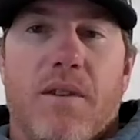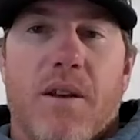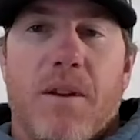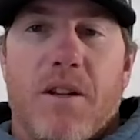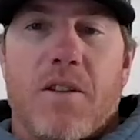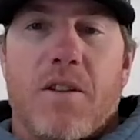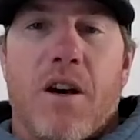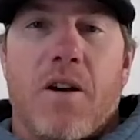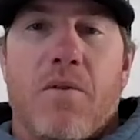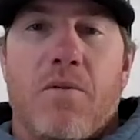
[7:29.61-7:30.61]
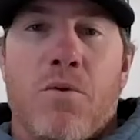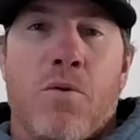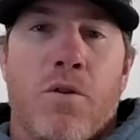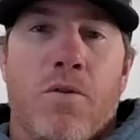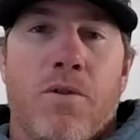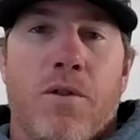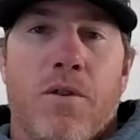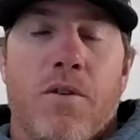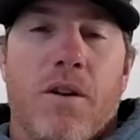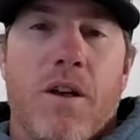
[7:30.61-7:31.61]
i mean it's a tug of war
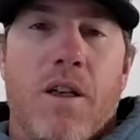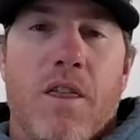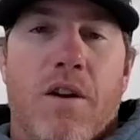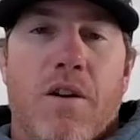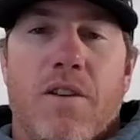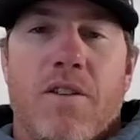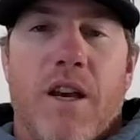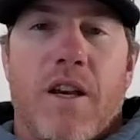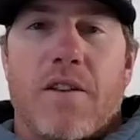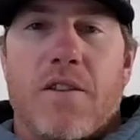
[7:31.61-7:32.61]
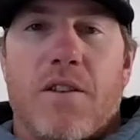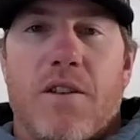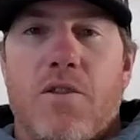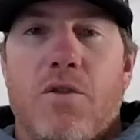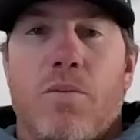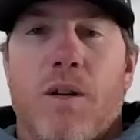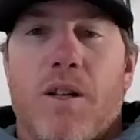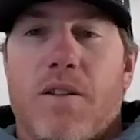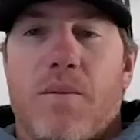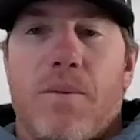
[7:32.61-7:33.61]
for 30 seconds to two
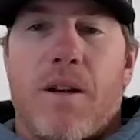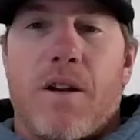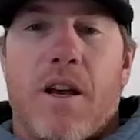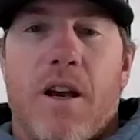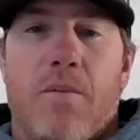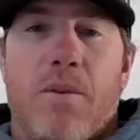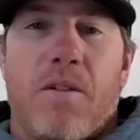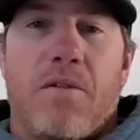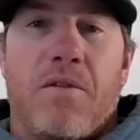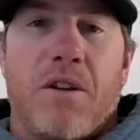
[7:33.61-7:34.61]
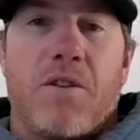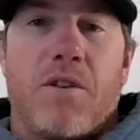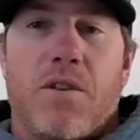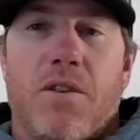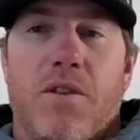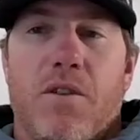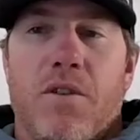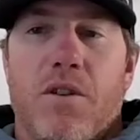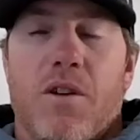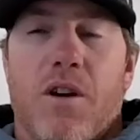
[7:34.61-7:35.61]
minutes depending on how big a fish you're you're
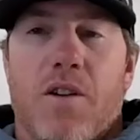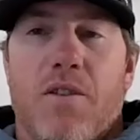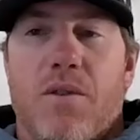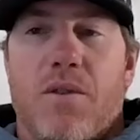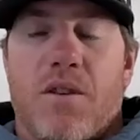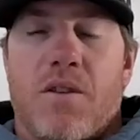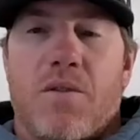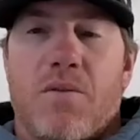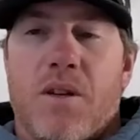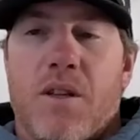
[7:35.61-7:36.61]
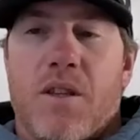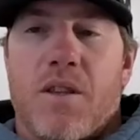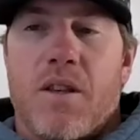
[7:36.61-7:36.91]
hooked onto and this is with